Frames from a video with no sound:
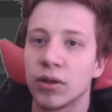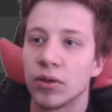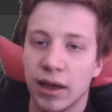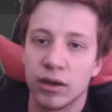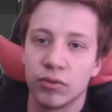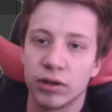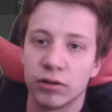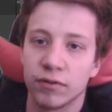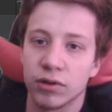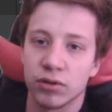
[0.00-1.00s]
Again, you can
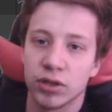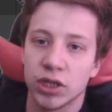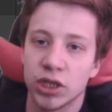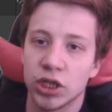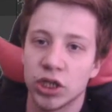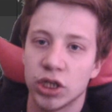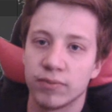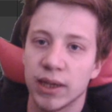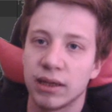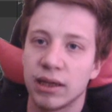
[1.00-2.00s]
of course change
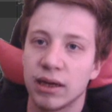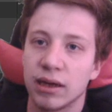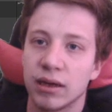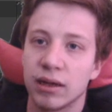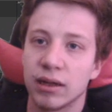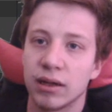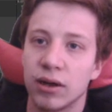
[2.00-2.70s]
material